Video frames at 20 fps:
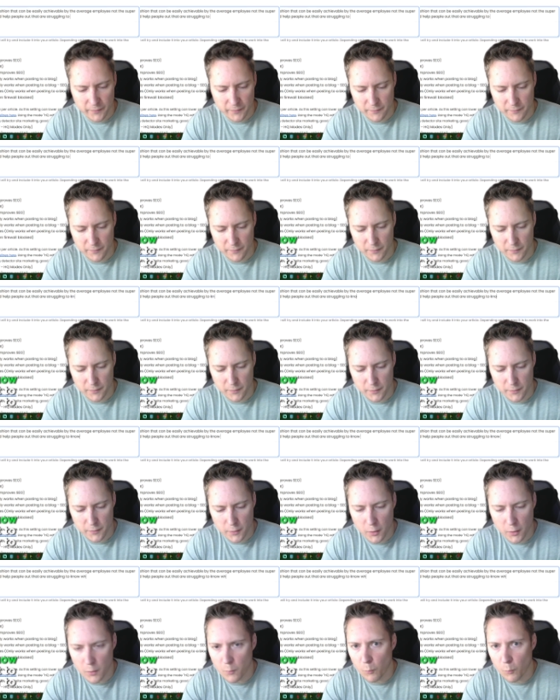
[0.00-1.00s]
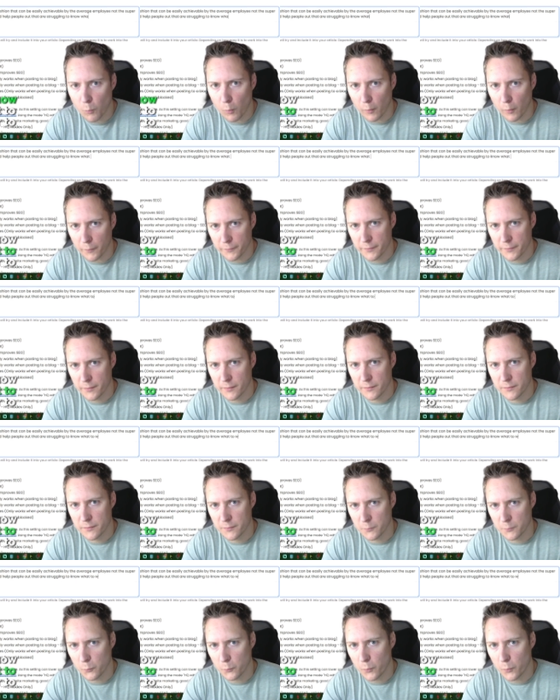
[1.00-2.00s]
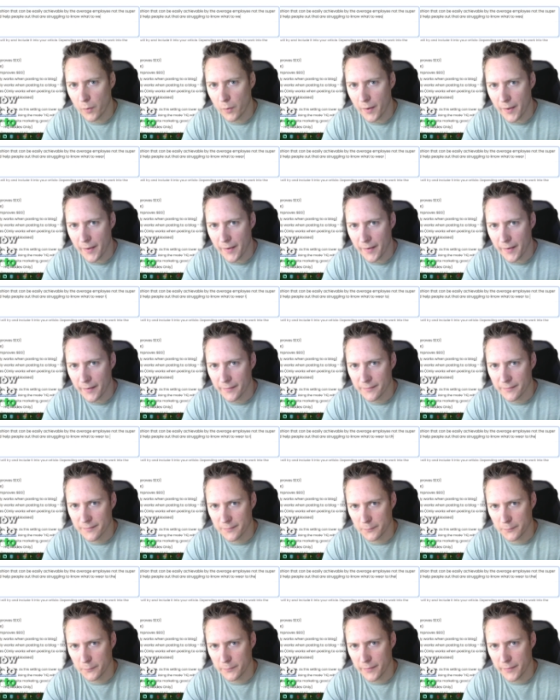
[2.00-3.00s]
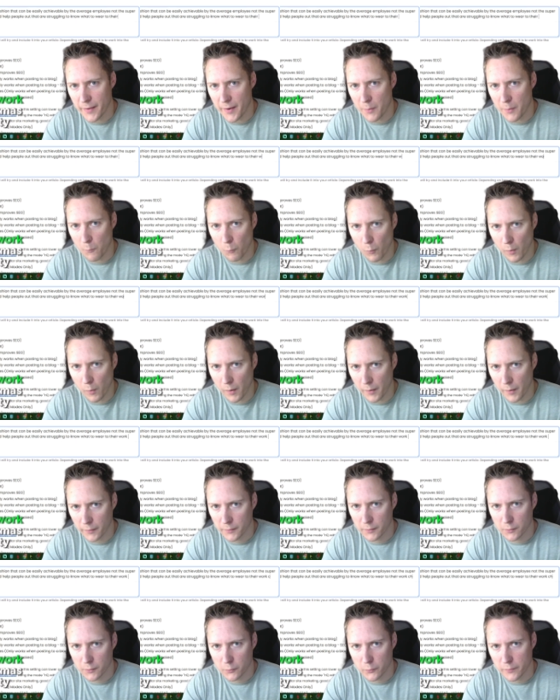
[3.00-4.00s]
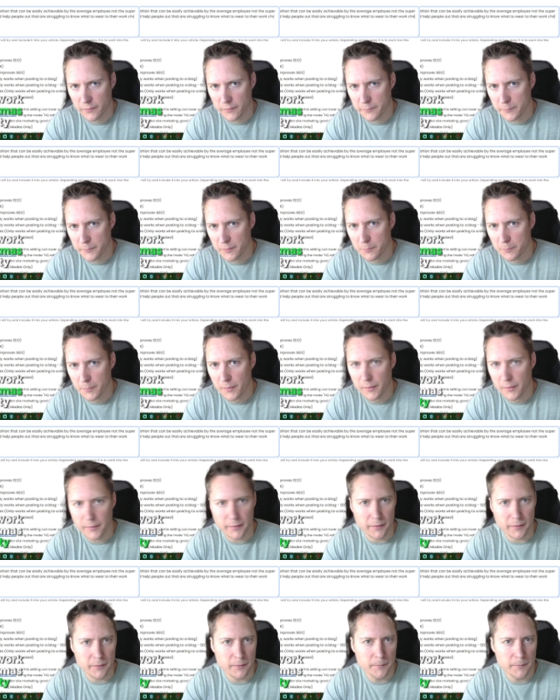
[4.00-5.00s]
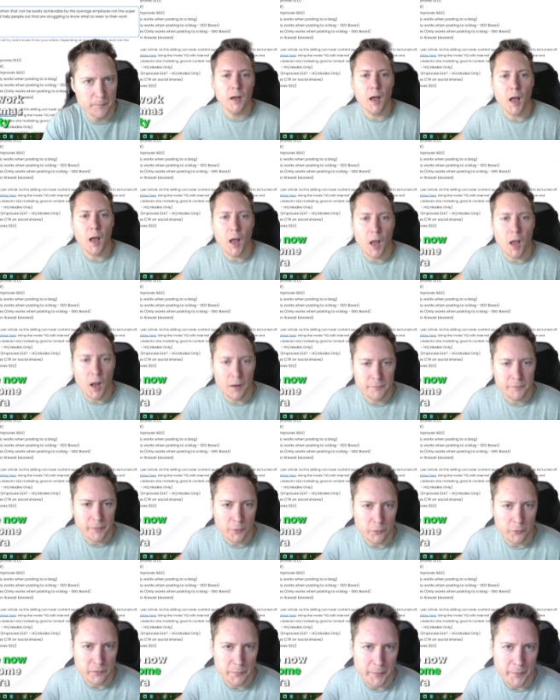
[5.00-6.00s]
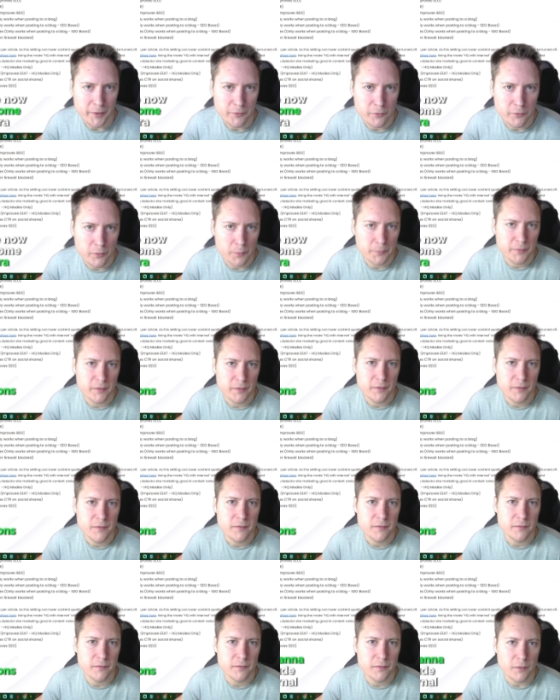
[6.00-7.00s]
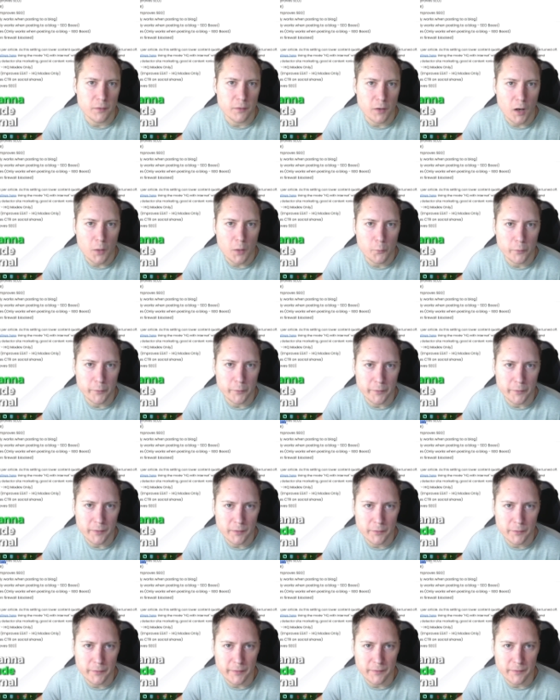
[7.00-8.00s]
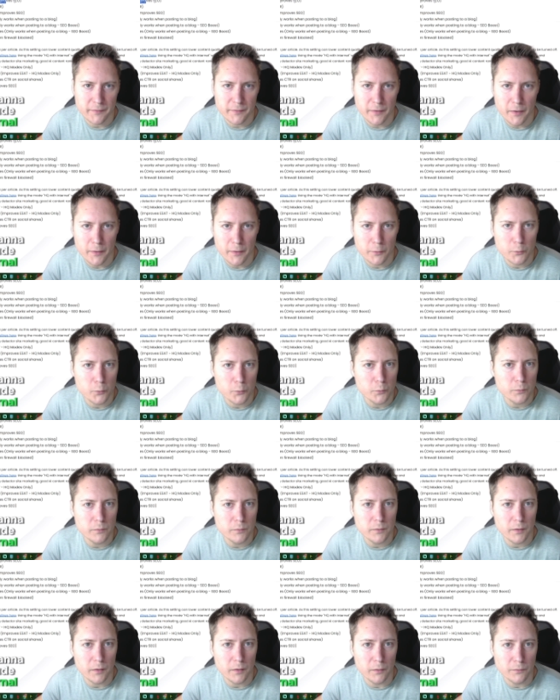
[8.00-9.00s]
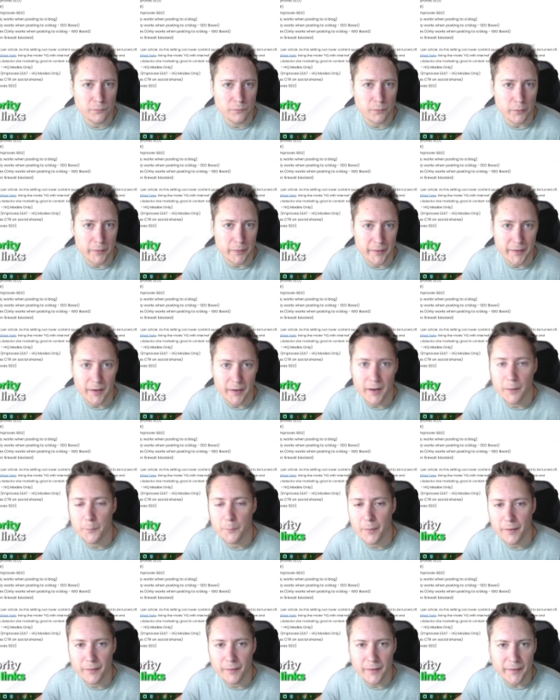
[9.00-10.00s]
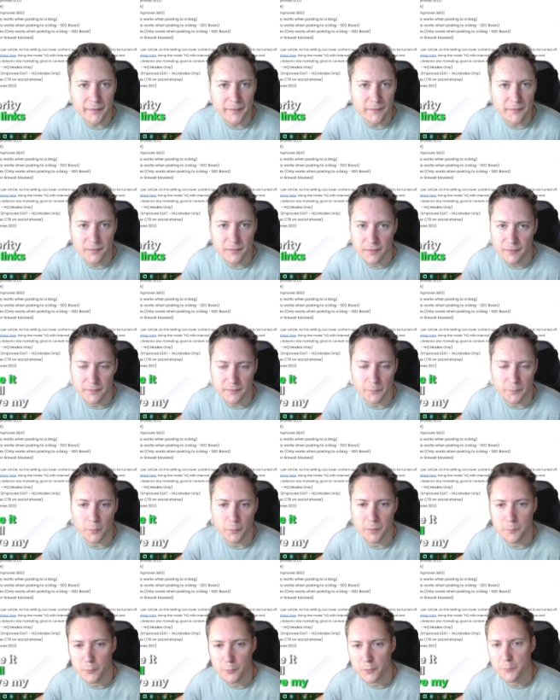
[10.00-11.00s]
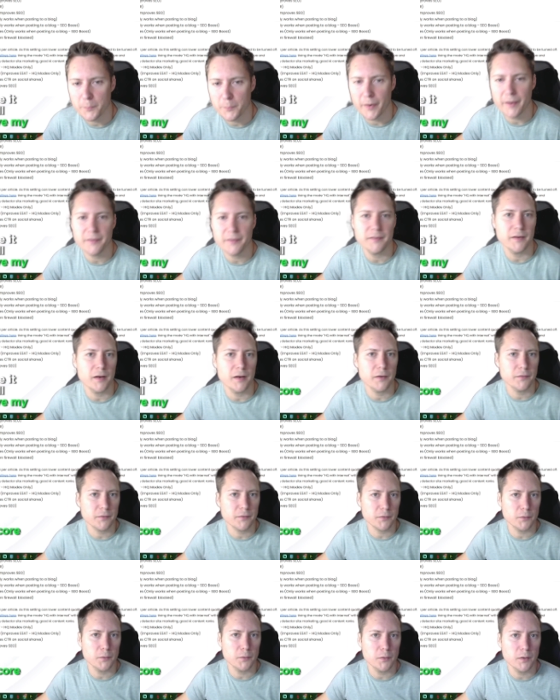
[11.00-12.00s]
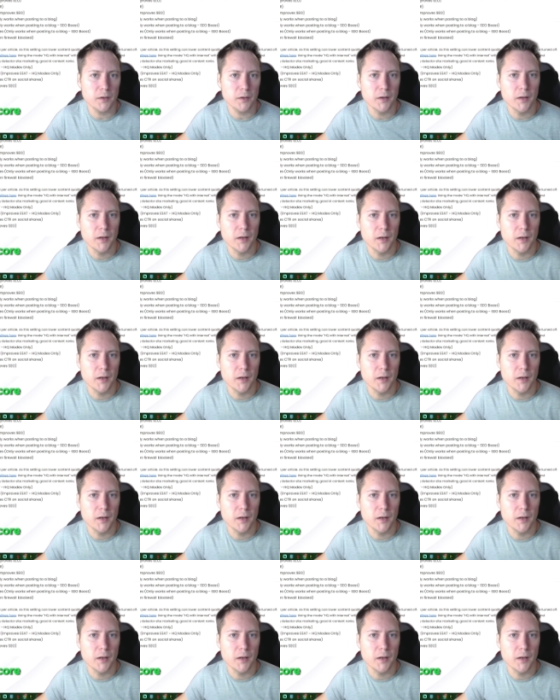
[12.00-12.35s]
to know what to wear to their work Christmas party. I've now got some extra options. So I want to include external authority outbound links because it will improve my SEO score.